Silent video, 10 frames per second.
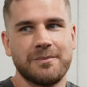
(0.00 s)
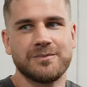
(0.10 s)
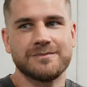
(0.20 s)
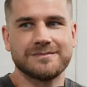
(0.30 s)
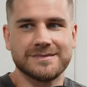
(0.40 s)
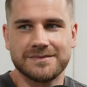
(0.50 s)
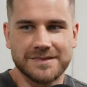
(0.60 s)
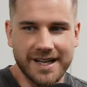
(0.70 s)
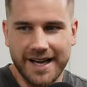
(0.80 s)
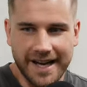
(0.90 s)
Yeah,
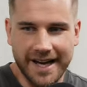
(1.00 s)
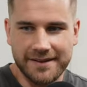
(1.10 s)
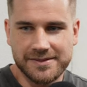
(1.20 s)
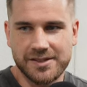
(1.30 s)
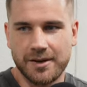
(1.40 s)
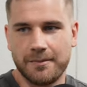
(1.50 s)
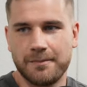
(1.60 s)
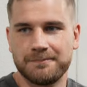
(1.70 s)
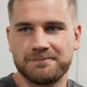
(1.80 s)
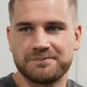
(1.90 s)
I have
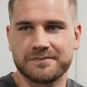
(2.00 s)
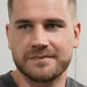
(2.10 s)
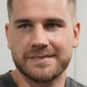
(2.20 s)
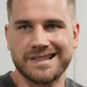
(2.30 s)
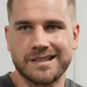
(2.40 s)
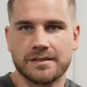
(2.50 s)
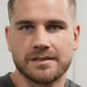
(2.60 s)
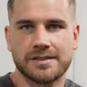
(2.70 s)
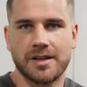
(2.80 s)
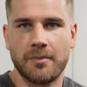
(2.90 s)

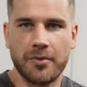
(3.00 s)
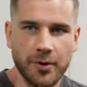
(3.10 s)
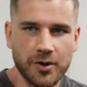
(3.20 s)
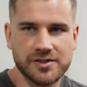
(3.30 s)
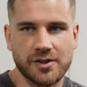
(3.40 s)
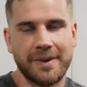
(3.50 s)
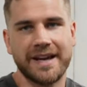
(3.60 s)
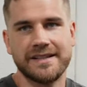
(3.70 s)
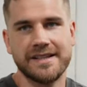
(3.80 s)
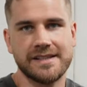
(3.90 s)
some thoughts, some
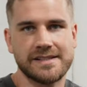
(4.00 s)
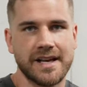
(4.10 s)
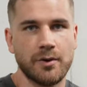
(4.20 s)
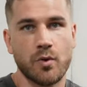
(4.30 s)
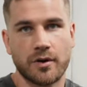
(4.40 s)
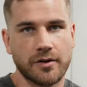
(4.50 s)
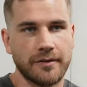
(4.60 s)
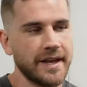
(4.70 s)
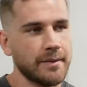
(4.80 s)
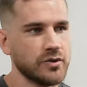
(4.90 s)
ideas. I work
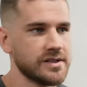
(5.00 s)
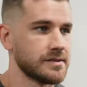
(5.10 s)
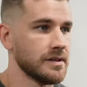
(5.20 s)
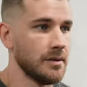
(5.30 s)
on them with